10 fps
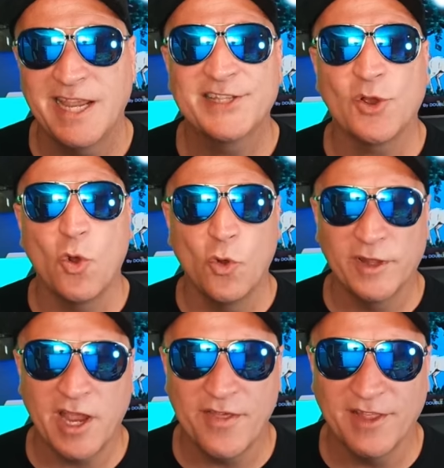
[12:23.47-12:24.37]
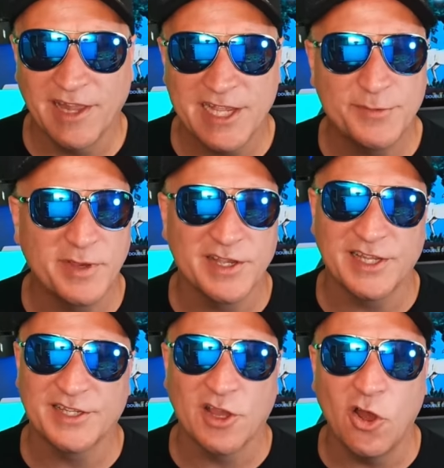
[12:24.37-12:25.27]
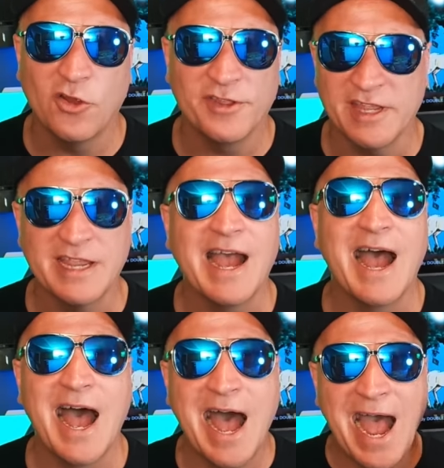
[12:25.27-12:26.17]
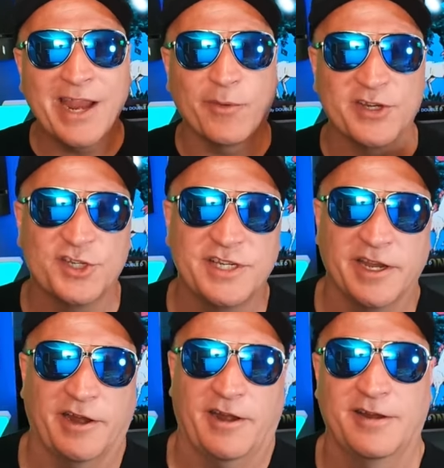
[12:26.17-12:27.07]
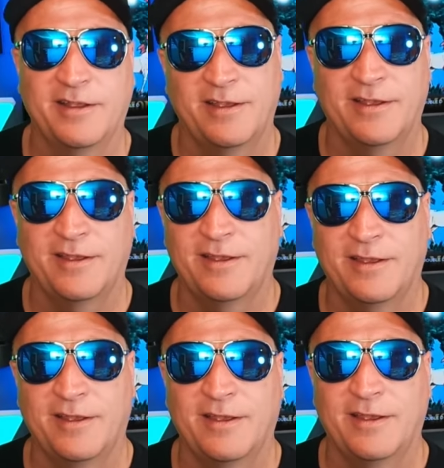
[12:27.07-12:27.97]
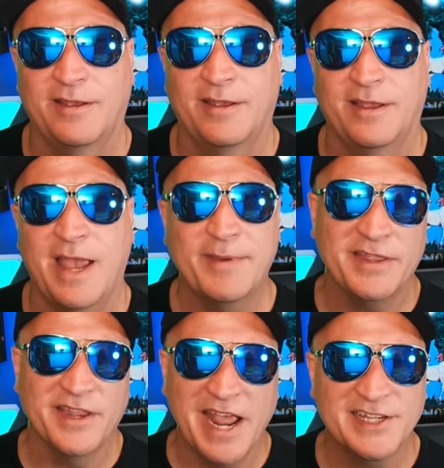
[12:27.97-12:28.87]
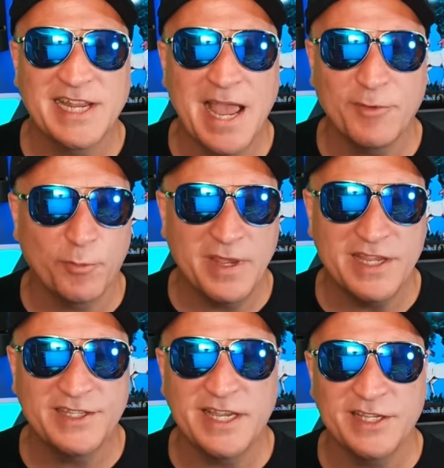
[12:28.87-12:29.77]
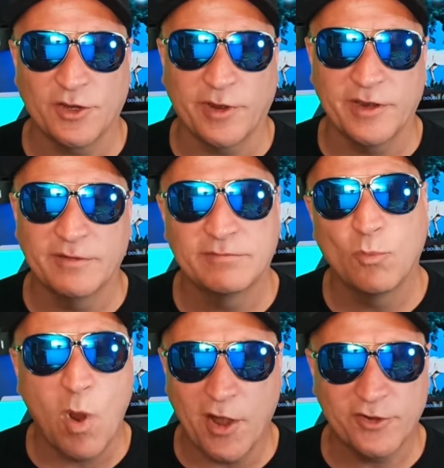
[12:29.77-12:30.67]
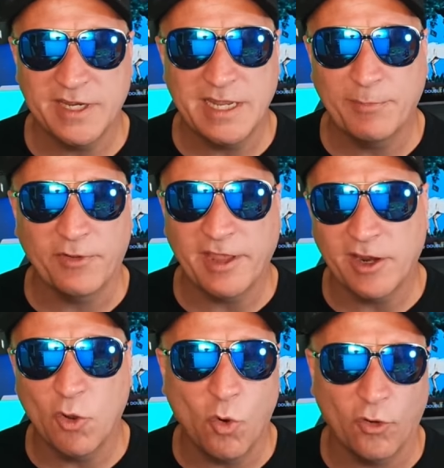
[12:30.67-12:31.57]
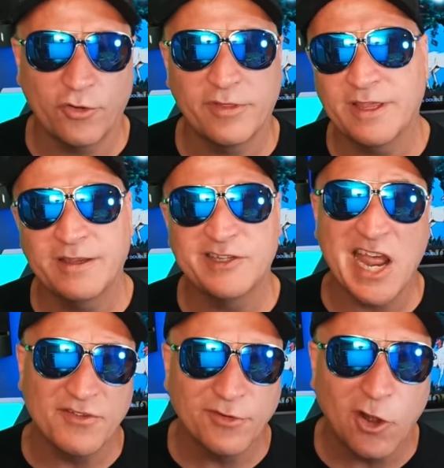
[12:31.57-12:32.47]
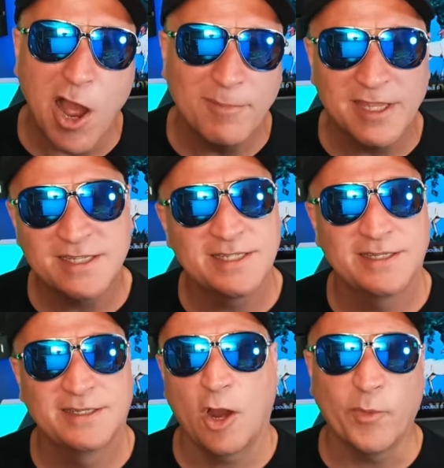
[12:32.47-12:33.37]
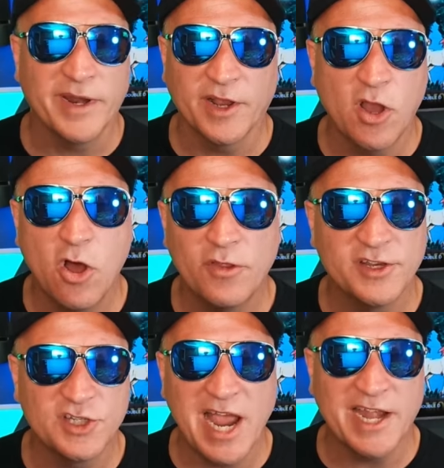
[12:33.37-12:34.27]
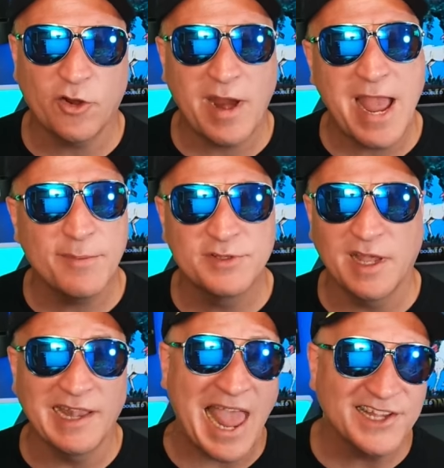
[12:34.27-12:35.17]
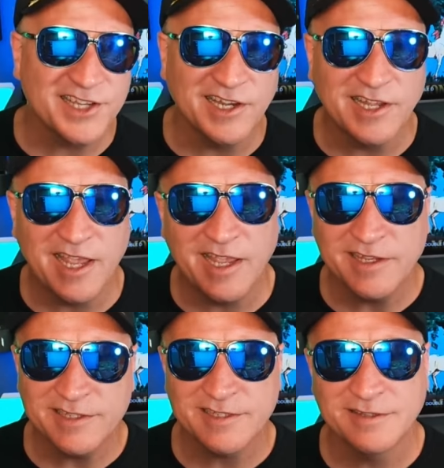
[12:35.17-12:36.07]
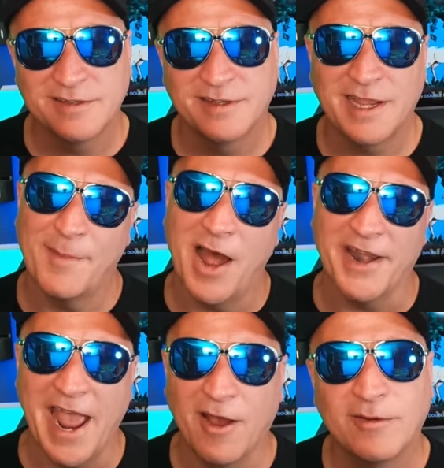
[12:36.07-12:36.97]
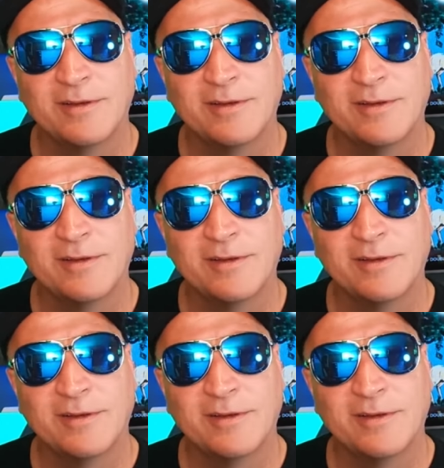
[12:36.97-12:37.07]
it's only on the list because it's called the Irish deer. I mean, the next time your PCs are in Waterdeep, are they going to order the Denver omelet? Are we going to call the giant crabs Alaskan kings? Come on now.